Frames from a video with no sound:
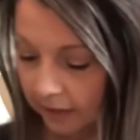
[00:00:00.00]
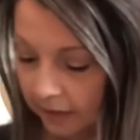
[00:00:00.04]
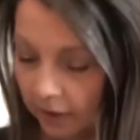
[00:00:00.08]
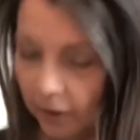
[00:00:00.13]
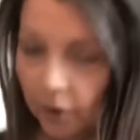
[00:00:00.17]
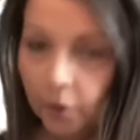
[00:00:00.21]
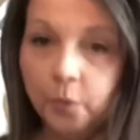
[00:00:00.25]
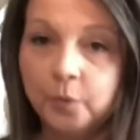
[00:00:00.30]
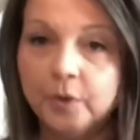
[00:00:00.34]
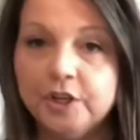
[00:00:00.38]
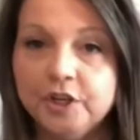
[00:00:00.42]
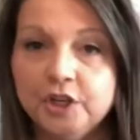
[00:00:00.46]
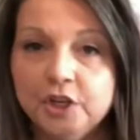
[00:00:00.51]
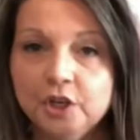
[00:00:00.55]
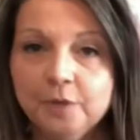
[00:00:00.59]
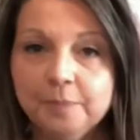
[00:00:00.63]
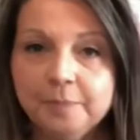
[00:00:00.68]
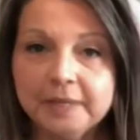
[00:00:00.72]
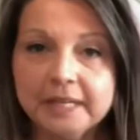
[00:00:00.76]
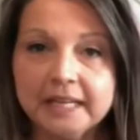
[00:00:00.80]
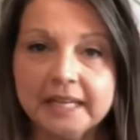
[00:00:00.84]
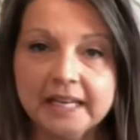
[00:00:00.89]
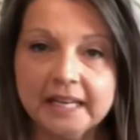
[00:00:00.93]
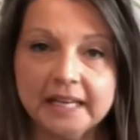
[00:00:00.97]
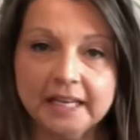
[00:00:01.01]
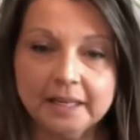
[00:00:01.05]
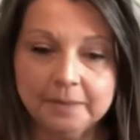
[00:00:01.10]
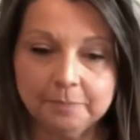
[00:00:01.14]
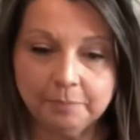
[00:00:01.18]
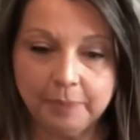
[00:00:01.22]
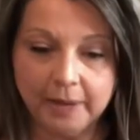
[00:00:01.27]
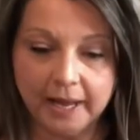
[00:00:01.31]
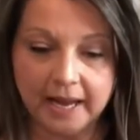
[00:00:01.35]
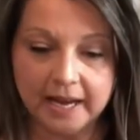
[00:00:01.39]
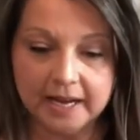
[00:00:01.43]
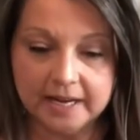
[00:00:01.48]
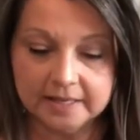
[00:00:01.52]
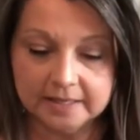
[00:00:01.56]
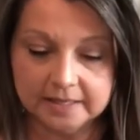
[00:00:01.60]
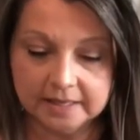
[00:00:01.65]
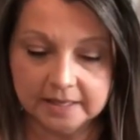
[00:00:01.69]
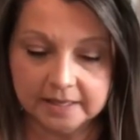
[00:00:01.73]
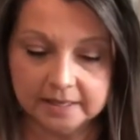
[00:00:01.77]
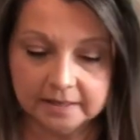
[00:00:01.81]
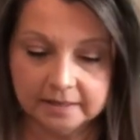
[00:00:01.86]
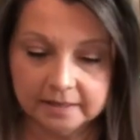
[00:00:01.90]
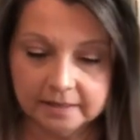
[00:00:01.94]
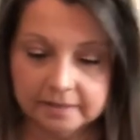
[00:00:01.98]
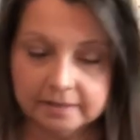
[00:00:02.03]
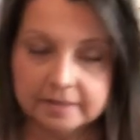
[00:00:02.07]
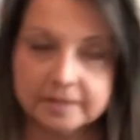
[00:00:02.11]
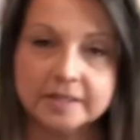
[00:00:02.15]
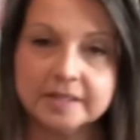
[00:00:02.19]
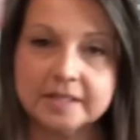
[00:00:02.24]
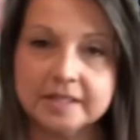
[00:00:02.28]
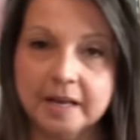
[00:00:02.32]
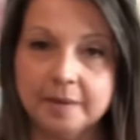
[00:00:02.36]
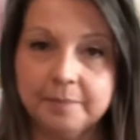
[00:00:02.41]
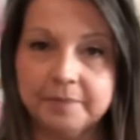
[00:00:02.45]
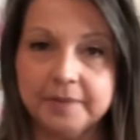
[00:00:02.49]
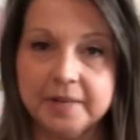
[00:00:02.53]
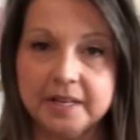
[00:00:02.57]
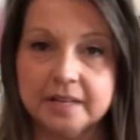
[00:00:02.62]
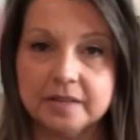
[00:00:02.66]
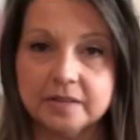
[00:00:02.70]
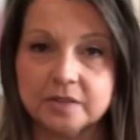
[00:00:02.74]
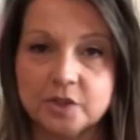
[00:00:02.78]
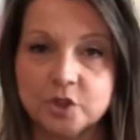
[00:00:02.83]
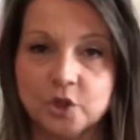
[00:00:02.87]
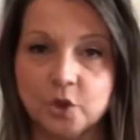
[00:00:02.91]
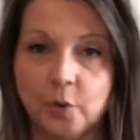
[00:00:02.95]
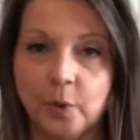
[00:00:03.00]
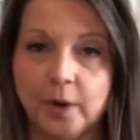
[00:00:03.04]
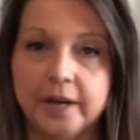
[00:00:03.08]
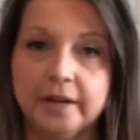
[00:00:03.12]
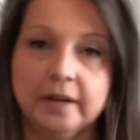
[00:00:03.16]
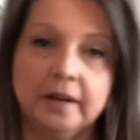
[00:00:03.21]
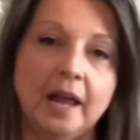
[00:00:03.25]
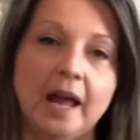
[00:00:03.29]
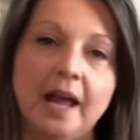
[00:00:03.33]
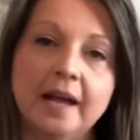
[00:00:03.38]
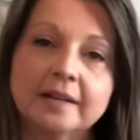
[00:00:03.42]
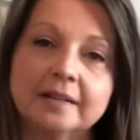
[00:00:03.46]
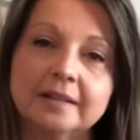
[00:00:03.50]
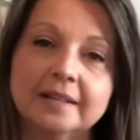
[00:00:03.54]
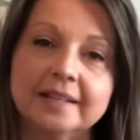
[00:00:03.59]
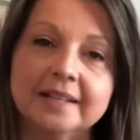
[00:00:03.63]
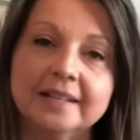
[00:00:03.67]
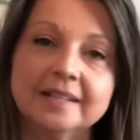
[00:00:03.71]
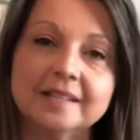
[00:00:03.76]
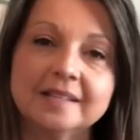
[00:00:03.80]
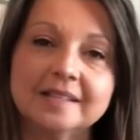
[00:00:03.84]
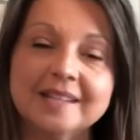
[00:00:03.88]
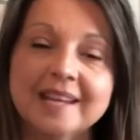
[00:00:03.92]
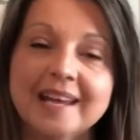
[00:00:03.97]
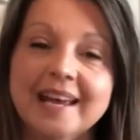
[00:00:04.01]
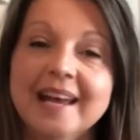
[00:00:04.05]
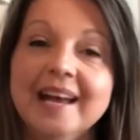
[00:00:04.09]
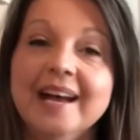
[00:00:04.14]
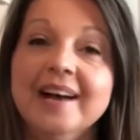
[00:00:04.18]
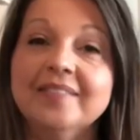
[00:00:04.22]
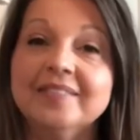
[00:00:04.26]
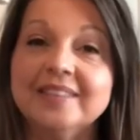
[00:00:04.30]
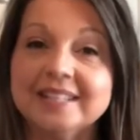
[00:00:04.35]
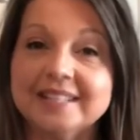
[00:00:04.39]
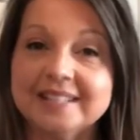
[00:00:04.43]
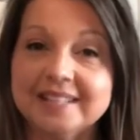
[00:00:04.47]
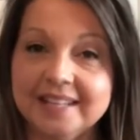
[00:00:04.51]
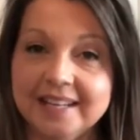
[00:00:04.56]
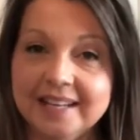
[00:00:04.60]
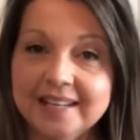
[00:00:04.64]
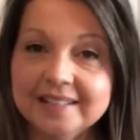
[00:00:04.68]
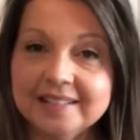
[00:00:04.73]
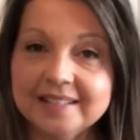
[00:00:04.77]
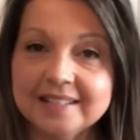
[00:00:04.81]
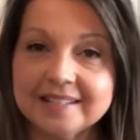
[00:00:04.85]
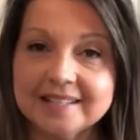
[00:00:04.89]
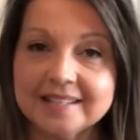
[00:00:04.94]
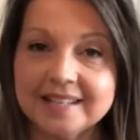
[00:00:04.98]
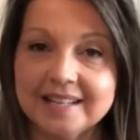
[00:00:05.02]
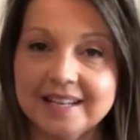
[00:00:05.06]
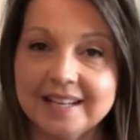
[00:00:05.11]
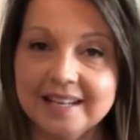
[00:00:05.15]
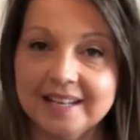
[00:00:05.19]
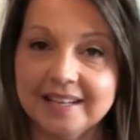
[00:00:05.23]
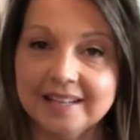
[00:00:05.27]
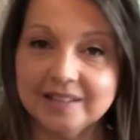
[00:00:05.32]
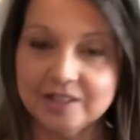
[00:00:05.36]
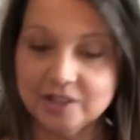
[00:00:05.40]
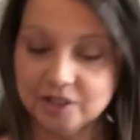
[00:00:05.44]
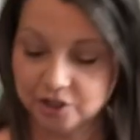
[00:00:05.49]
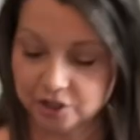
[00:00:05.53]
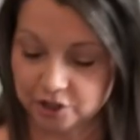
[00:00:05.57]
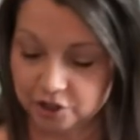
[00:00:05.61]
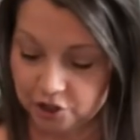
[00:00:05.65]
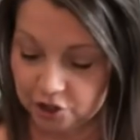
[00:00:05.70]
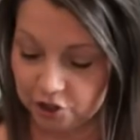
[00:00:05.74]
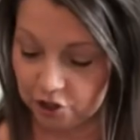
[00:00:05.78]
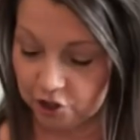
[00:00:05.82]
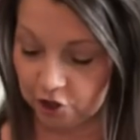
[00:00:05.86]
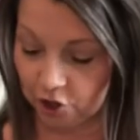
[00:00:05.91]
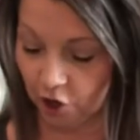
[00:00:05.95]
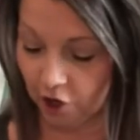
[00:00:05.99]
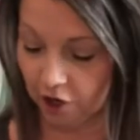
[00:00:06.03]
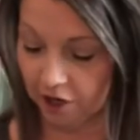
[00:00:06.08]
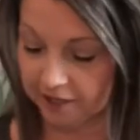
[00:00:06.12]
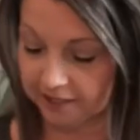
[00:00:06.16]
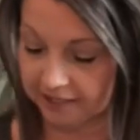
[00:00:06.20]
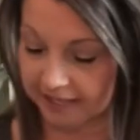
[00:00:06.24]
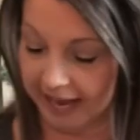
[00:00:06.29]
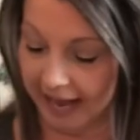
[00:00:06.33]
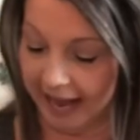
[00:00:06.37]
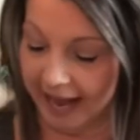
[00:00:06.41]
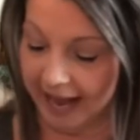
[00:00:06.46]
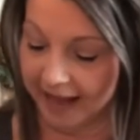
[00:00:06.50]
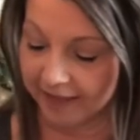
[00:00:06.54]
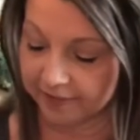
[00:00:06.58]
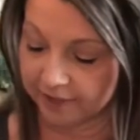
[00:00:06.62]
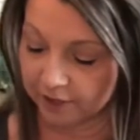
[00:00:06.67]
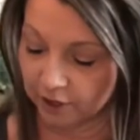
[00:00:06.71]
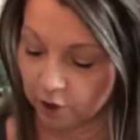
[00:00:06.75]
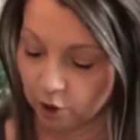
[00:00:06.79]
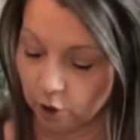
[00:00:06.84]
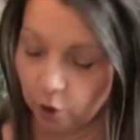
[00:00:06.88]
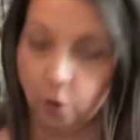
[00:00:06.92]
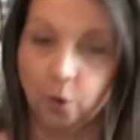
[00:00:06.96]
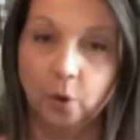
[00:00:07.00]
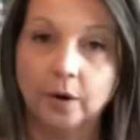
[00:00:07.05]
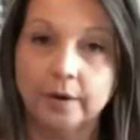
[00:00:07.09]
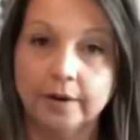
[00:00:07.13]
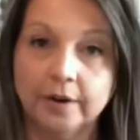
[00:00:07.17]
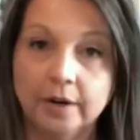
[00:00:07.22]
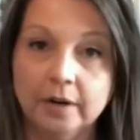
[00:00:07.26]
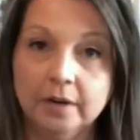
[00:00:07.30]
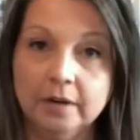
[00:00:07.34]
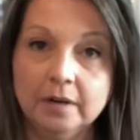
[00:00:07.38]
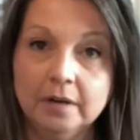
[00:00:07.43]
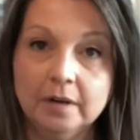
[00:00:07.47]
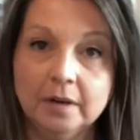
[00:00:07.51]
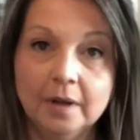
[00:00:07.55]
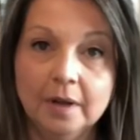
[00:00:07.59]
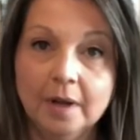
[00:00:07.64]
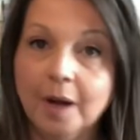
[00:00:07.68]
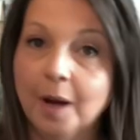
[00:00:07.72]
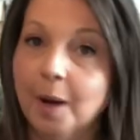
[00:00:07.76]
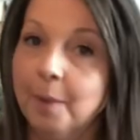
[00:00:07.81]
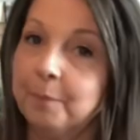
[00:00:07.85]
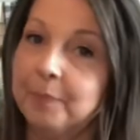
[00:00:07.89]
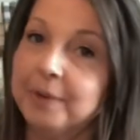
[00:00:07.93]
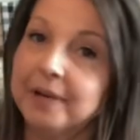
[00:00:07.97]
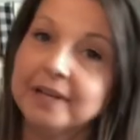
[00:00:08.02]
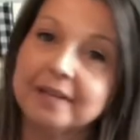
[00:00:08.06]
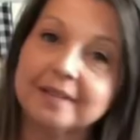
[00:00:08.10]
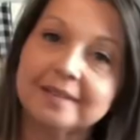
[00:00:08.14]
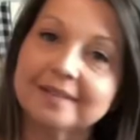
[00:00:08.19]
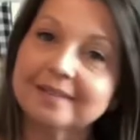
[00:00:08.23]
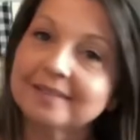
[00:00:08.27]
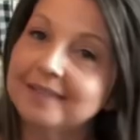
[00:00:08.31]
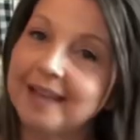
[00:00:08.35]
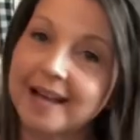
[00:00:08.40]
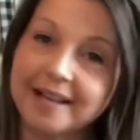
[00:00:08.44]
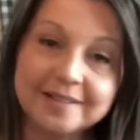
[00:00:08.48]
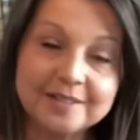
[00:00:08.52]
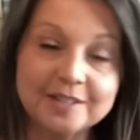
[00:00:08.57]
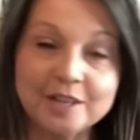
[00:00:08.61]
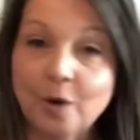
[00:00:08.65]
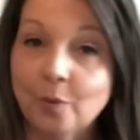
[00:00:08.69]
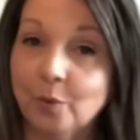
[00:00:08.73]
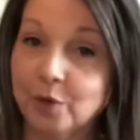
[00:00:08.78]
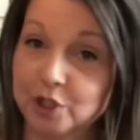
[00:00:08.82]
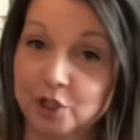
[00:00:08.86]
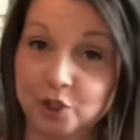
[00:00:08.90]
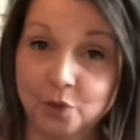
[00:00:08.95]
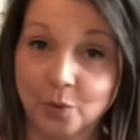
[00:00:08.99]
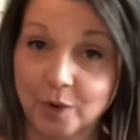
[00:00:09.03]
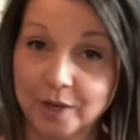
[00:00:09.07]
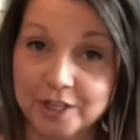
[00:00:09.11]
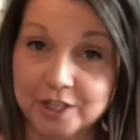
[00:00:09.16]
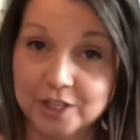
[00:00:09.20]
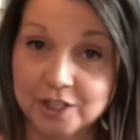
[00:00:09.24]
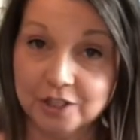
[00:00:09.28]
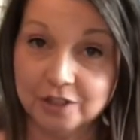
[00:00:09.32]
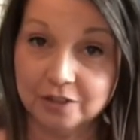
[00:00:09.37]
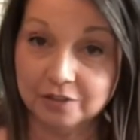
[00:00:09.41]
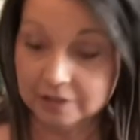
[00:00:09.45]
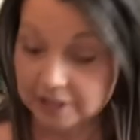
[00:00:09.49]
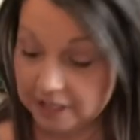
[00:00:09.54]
When you begin painting something square like this, the tendency is to start at the corner, but that's not what you want to do.